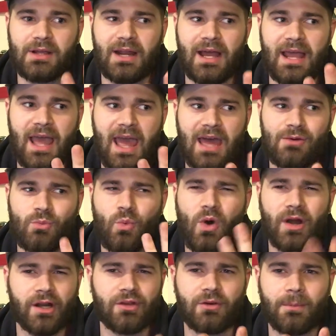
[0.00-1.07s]
And I had
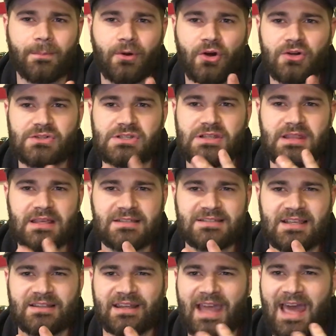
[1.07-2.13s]
one other person that
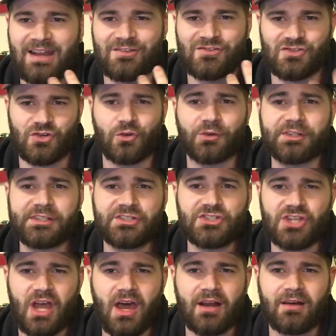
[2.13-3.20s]
said they had a
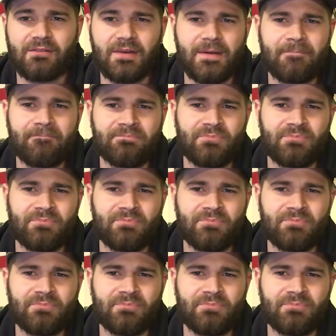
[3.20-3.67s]
screenshot of it,